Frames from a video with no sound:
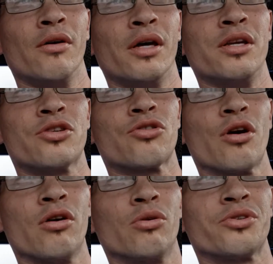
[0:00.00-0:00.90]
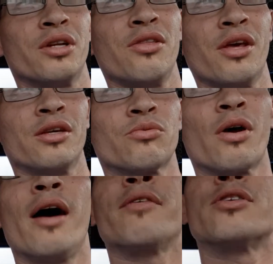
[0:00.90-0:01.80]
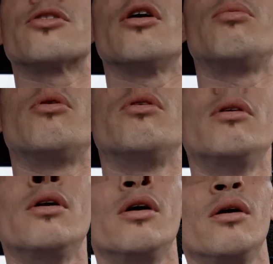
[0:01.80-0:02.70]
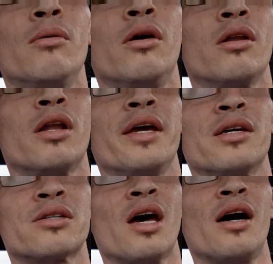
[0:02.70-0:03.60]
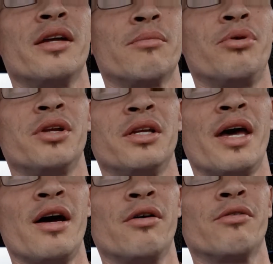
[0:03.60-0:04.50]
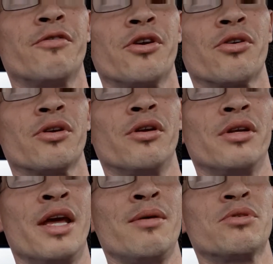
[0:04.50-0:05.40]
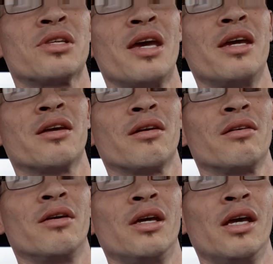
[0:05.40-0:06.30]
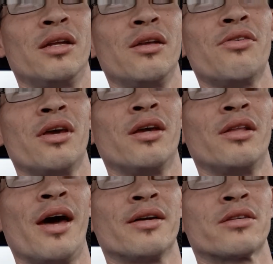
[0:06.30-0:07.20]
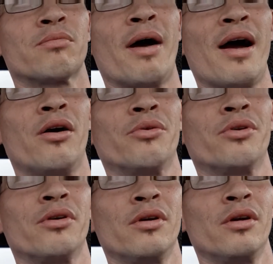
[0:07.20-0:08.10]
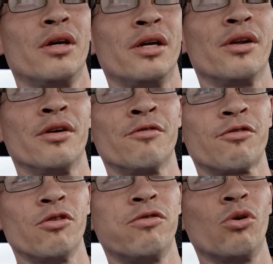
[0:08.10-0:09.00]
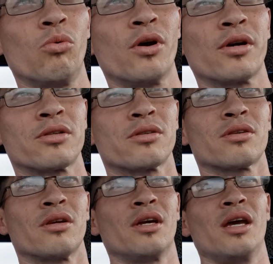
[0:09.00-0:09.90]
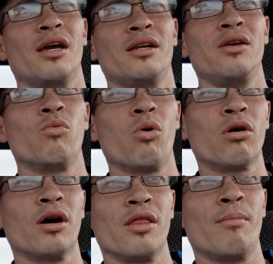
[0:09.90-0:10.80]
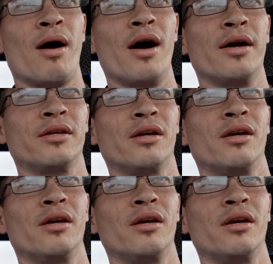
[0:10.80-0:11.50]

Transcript: any struggles, any things we're having trouble laying aside and putting down for your name's sake, anything that has us bound in unfruitful works, any war on the mind,